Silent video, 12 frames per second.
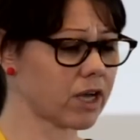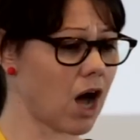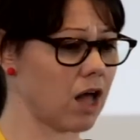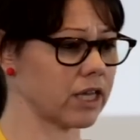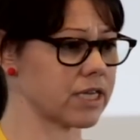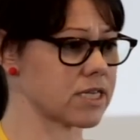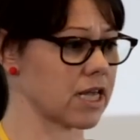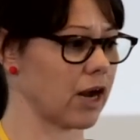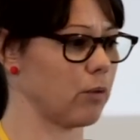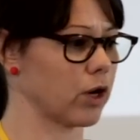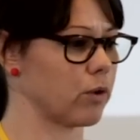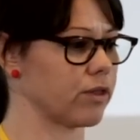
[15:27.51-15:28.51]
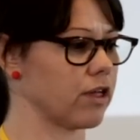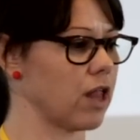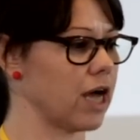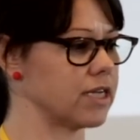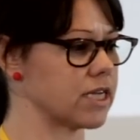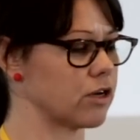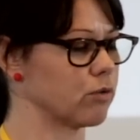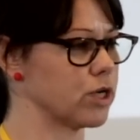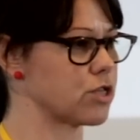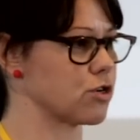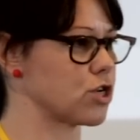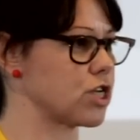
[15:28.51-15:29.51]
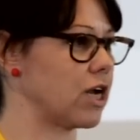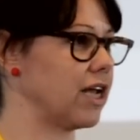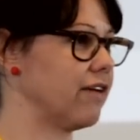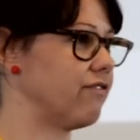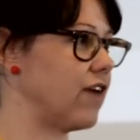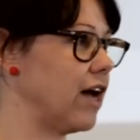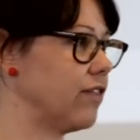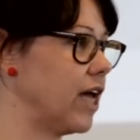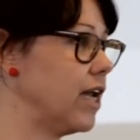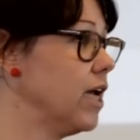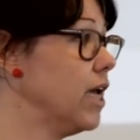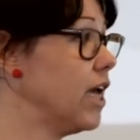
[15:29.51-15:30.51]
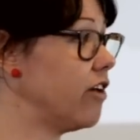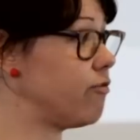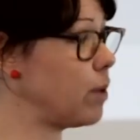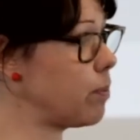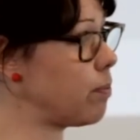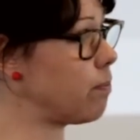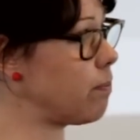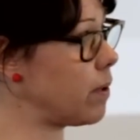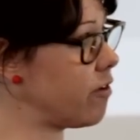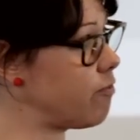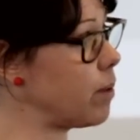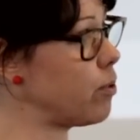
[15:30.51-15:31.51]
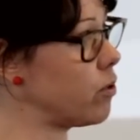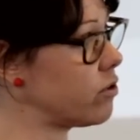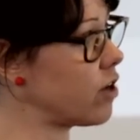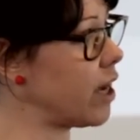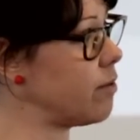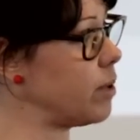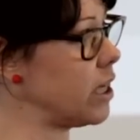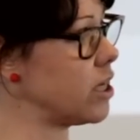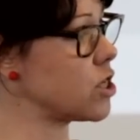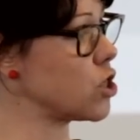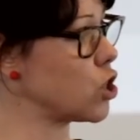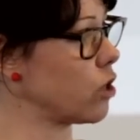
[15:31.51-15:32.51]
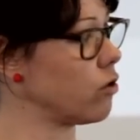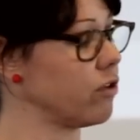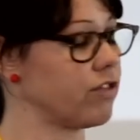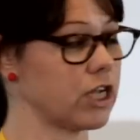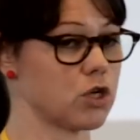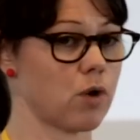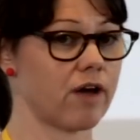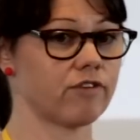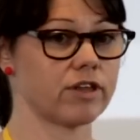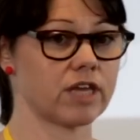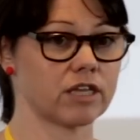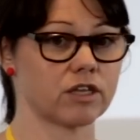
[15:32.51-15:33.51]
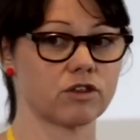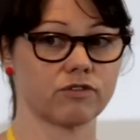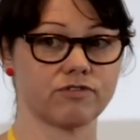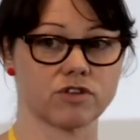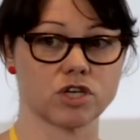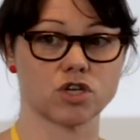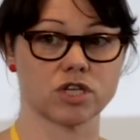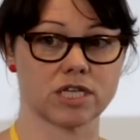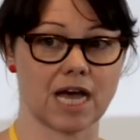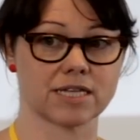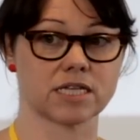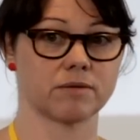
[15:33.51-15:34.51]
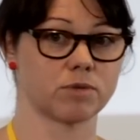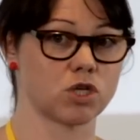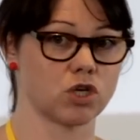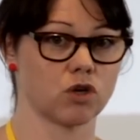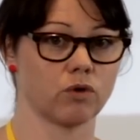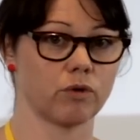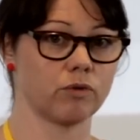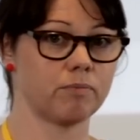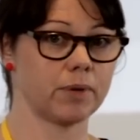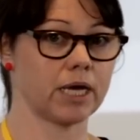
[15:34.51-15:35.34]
colleagues that I work with a lot did a research study and found that if people with diabetes in general, if they do everything that their physicians ask them to do, it would